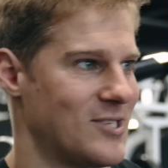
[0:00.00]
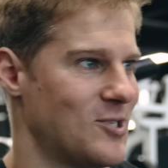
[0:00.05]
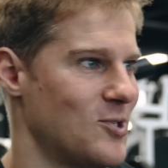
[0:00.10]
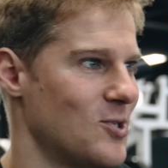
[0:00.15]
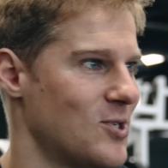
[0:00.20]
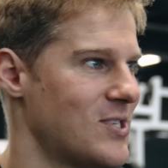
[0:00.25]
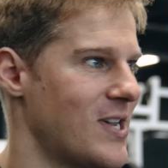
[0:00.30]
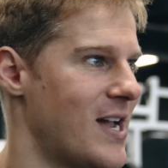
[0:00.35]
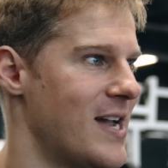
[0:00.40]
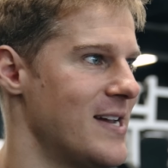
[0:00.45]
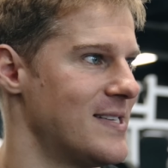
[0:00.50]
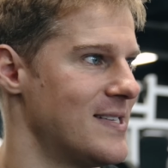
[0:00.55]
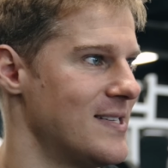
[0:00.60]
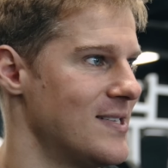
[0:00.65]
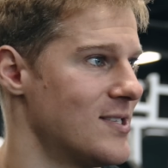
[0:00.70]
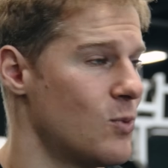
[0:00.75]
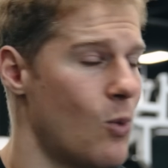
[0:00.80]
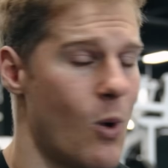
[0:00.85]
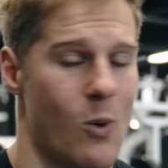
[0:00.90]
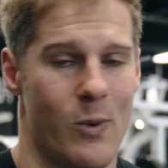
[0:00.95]

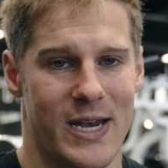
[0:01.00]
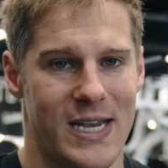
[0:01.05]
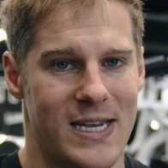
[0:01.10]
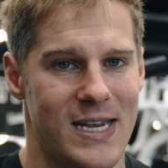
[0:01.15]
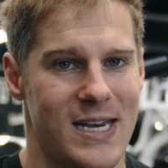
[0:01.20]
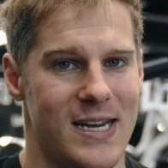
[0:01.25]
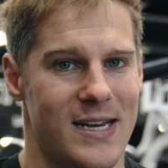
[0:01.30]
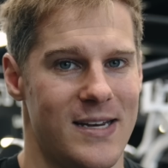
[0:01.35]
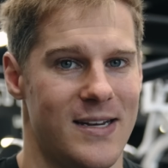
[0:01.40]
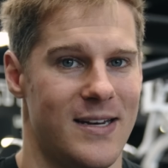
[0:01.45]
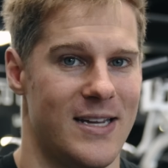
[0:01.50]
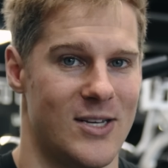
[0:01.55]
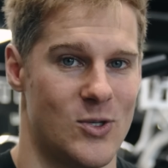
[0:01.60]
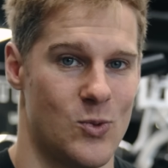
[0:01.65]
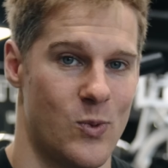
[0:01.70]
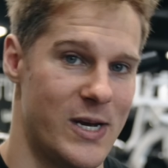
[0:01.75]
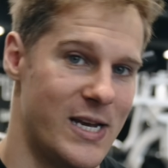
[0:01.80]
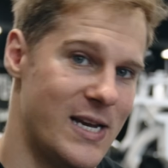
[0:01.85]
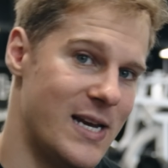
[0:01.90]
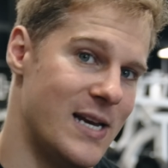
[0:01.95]
exercises, what we need
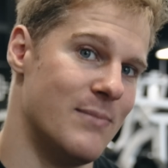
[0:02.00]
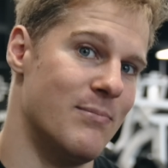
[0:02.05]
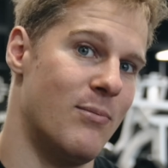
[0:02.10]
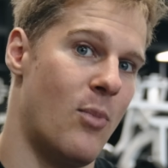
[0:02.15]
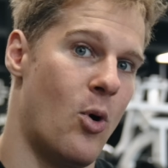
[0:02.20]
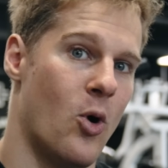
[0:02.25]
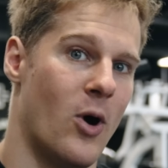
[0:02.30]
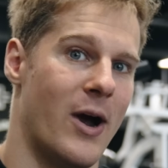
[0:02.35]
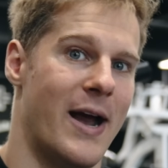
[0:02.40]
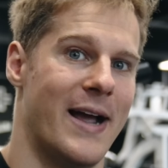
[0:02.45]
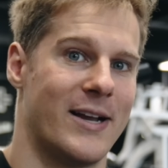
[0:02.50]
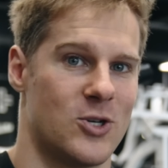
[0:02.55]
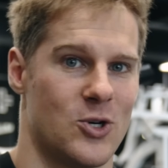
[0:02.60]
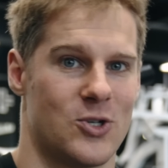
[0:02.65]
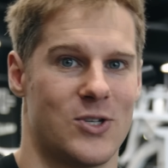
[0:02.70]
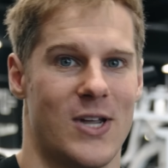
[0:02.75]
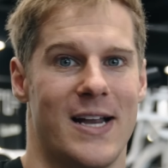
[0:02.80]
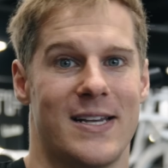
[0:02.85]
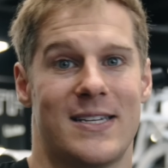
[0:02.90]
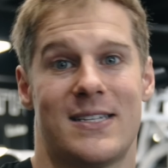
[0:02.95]
is we need more
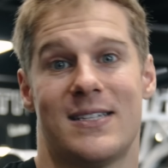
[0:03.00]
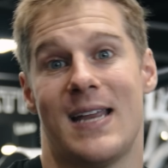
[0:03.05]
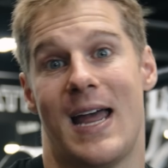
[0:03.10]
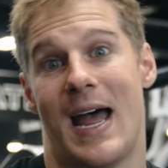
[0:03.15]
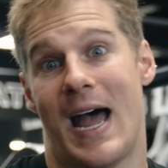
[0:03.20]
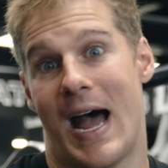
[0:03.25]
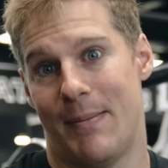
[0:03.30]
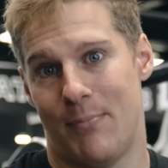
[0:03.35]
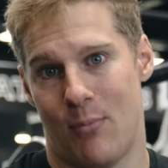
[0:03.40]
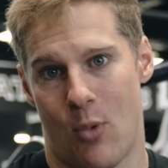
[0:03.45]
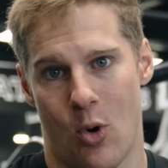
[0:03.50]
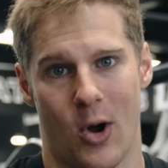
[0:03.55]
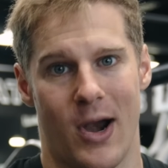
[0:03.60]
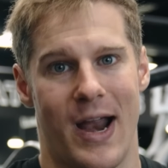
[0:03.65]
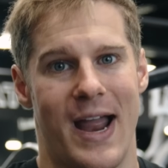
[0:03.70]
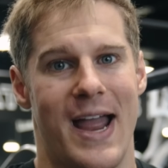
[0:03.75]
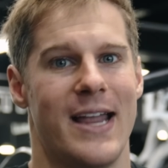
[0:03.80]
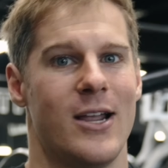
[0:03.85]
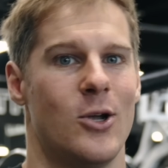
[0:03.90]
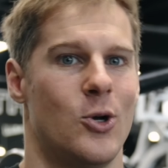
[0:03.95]
exercises at more
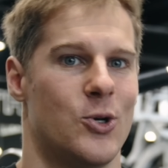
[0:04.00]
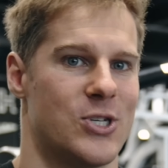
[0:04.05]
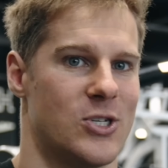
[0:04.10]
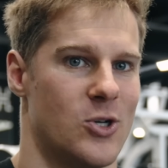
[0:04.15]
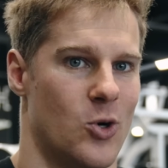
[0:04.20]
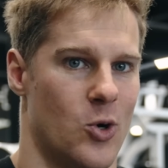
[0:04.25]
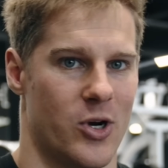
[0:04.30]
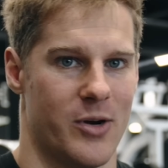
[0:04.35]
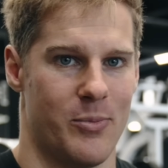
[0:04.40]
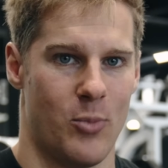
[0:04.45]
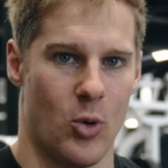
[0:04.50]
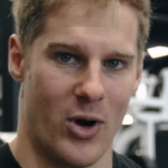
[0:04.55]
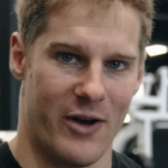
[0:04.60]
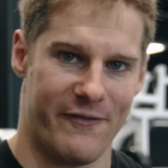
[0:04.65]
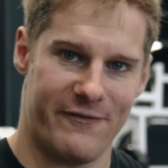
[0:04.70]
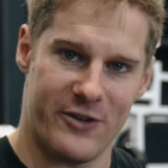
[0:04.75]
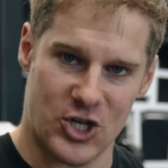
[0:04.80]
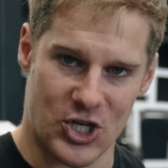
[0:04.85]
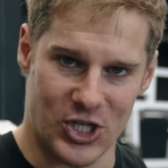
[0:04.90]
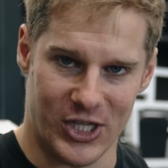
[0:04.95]
angles in order to more
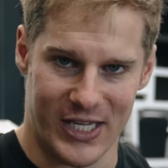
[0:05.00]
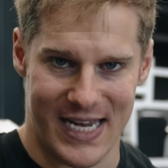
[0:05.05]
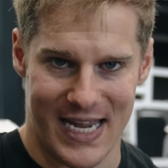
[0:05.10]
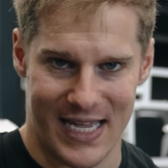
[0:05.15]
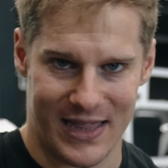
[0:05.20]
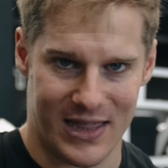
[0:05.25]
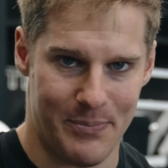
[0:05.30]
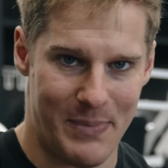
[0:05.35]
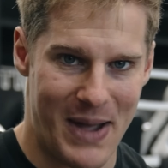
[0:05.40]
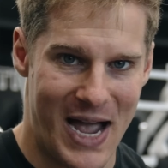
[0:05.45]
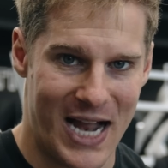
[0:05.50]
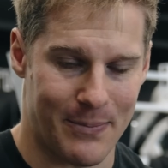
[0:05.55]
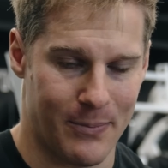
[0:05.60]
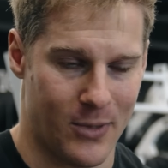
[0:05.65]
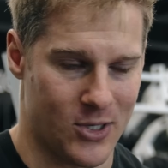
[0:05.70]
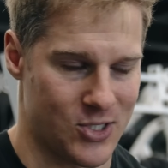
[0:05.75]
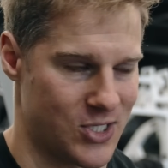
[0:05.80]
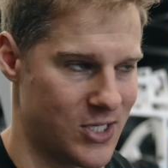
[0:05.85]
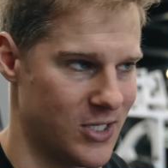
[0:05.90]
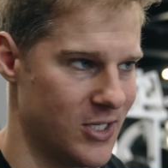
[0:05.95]
efficiently hit the back
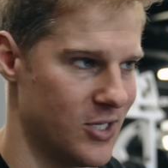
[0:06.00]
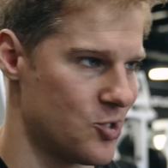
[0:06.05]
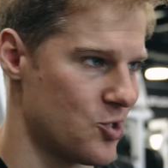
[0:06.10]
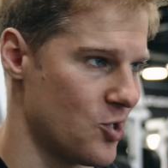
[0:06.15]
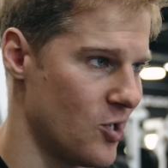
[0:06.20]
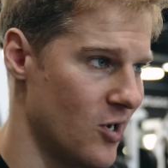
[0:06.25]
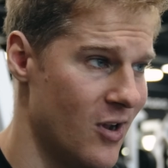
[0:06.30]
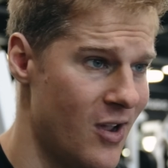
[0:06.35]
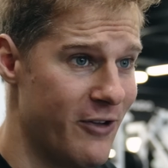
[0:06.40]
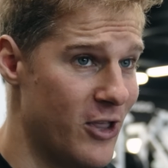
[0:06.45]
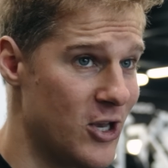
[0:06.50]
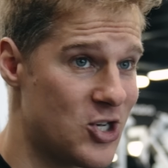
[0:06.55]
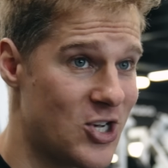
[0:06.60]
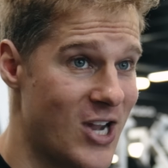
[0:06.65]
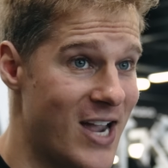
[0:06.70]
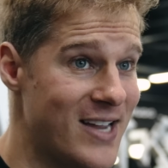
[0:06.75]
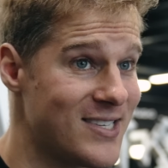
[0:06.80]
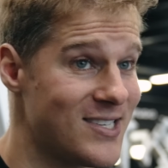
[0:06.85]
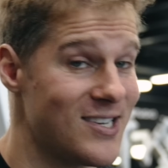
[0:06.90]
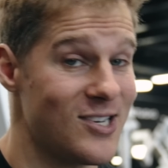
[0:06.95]
musculature. For the
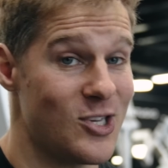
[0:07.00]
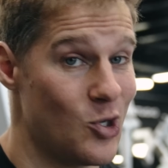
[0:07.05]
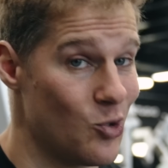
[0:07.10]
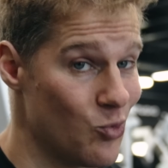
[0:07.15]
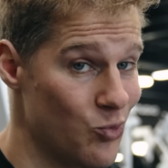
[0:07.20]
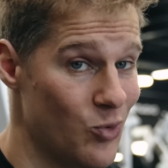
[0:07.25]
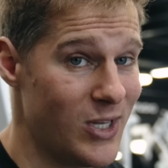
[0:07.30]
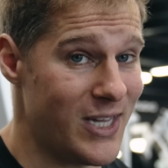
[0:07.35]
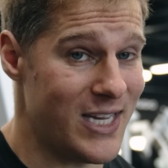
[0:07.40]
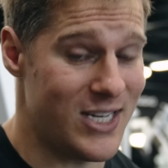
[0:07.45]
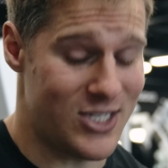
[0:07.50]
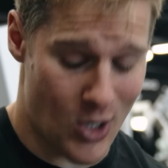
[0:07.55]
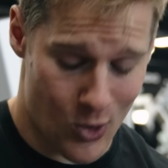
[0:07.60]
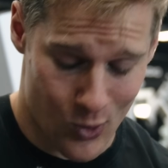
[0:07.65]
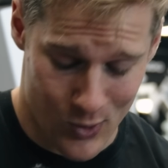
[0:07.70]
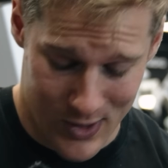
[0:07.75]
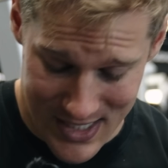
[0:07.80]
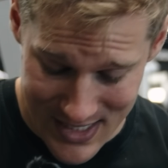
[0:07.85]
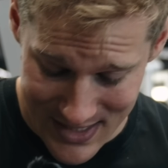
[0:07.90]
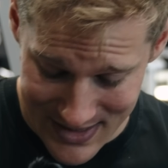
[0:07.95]
chest, you really
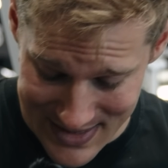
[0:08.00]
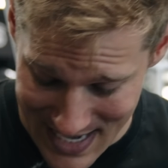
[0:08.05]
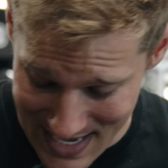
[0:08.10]
don't need